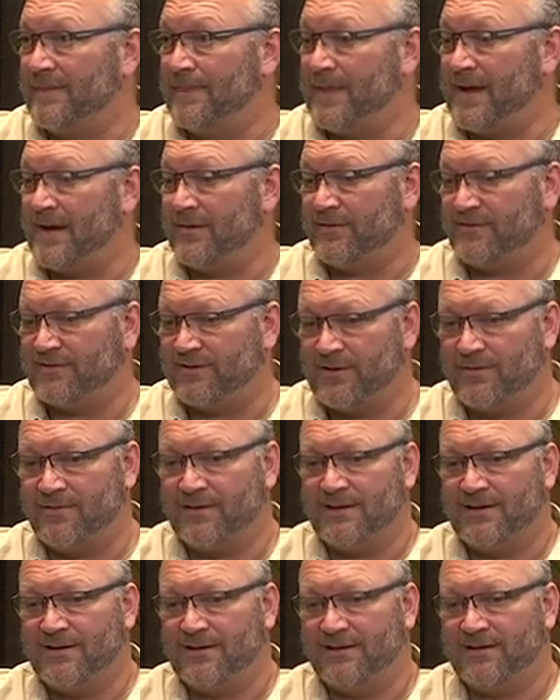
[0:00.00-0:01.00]
Now,
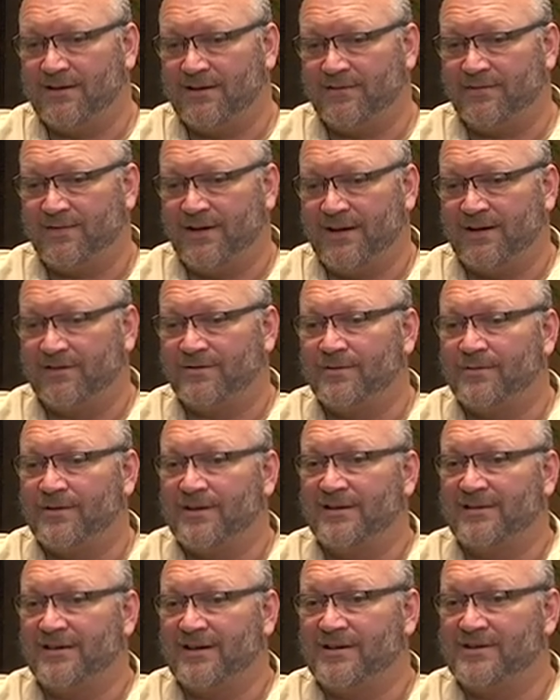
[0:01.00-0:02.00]
historically, as finance
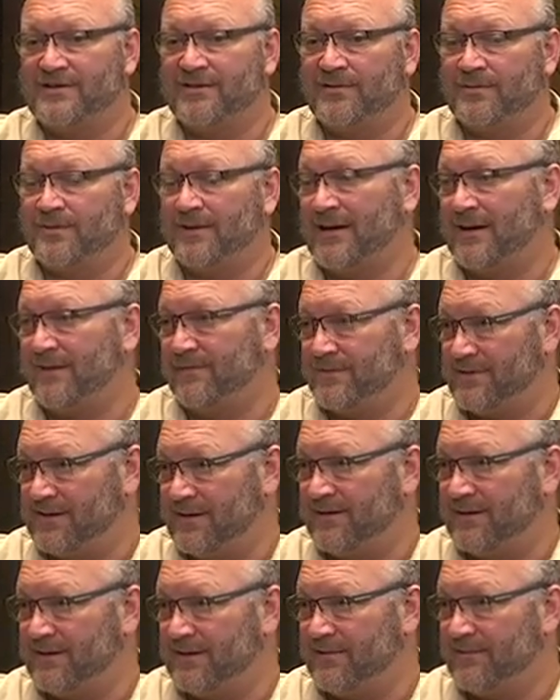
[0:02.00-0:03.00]
organizations, we haven't
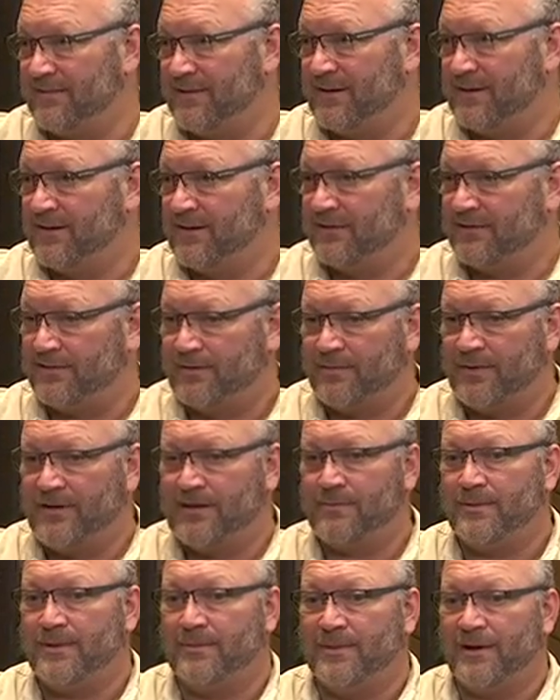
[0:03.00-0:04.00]
done that. So why
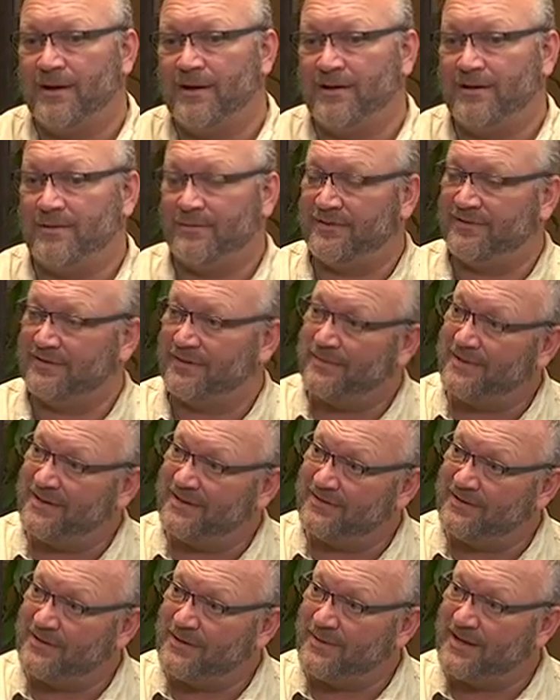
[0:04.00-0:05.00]
don't we partner with some of
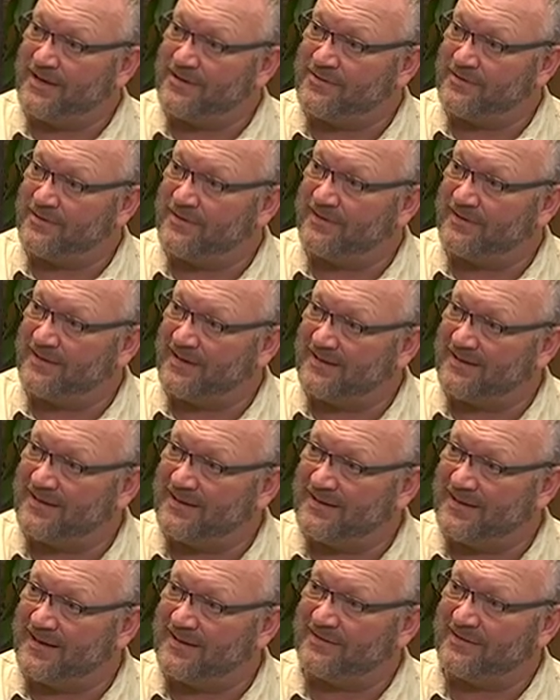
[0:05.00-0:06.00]
these new entrants? And I
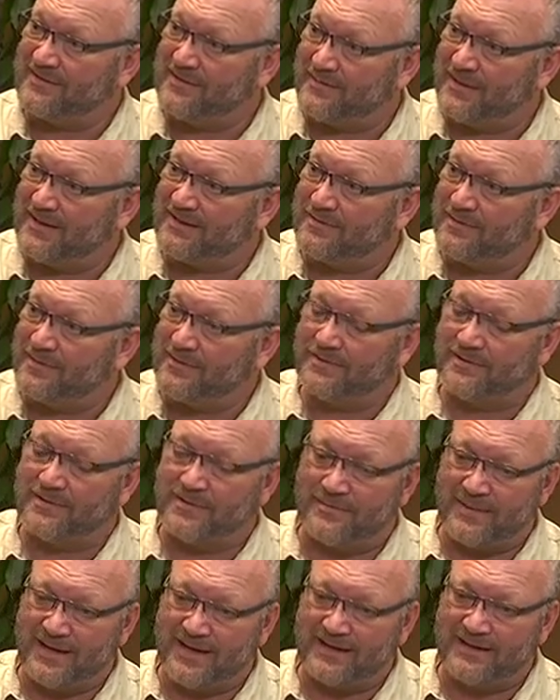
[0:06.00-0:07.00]
think that's the best model.
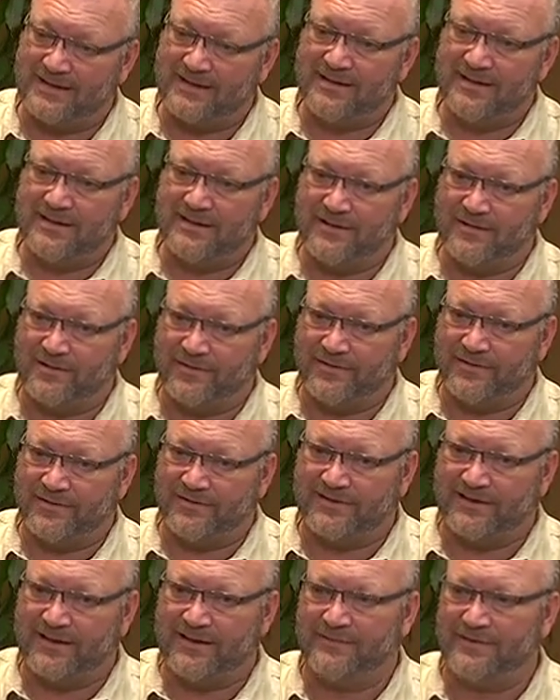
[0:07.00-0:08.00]
The bank, you've got the
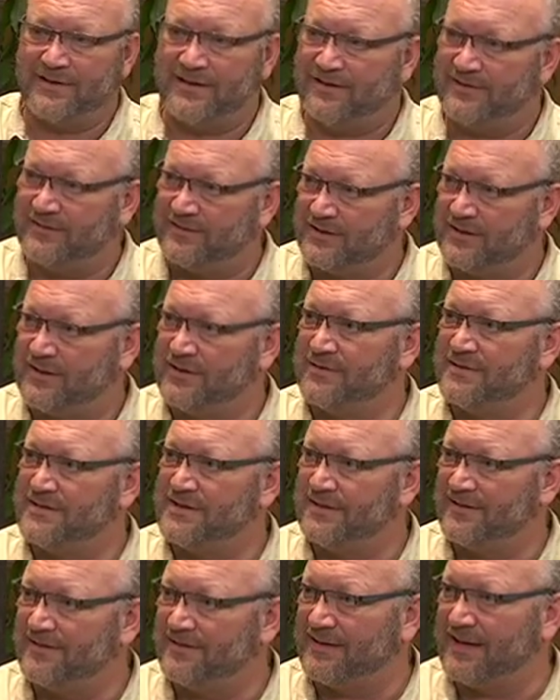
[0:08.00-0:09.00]
safety and
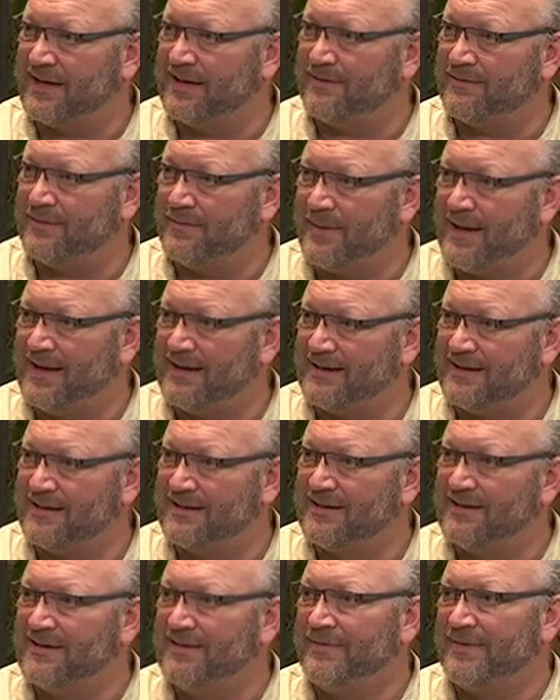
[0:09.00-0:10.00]
security and scale of a bank,
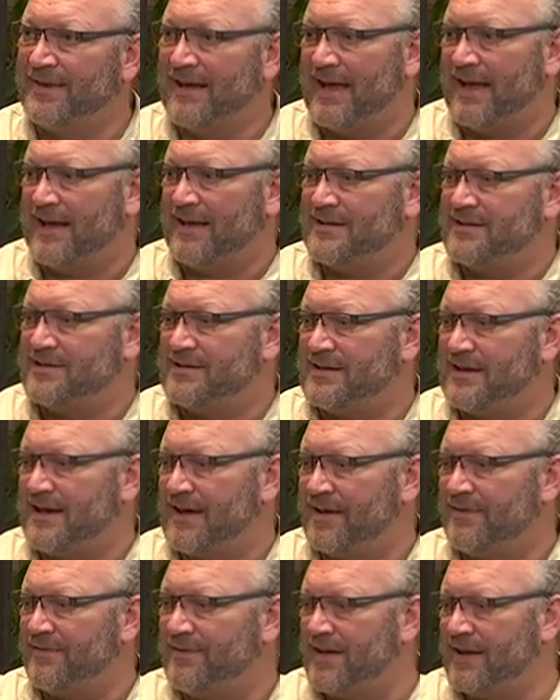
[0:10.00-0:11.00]
and
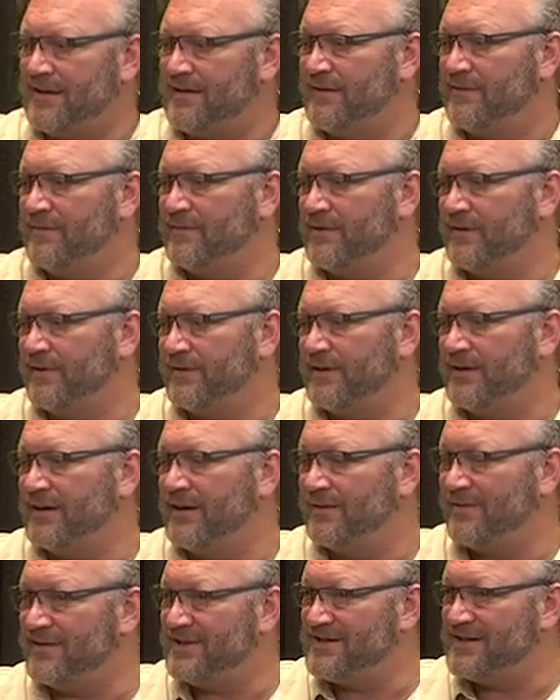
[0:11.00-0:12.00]
then you've got the
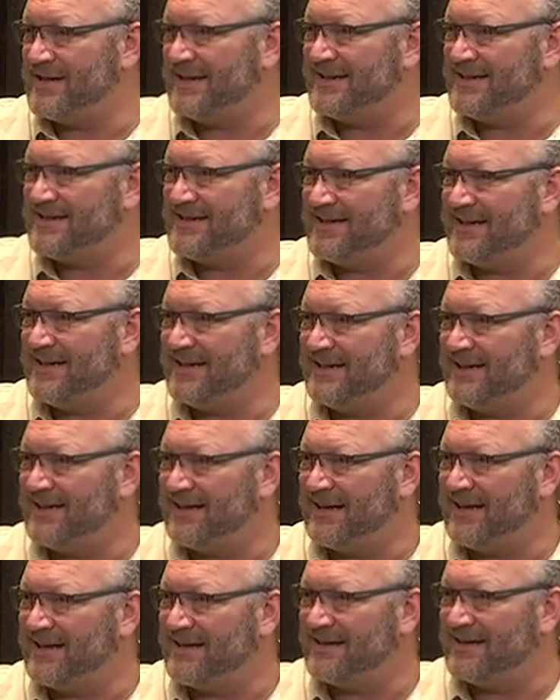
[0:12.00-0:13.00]
kind of agility
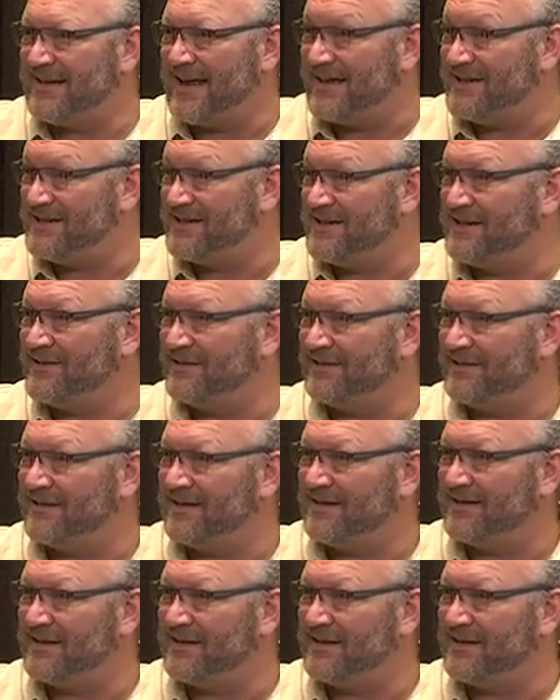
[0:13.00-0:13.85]
and edginess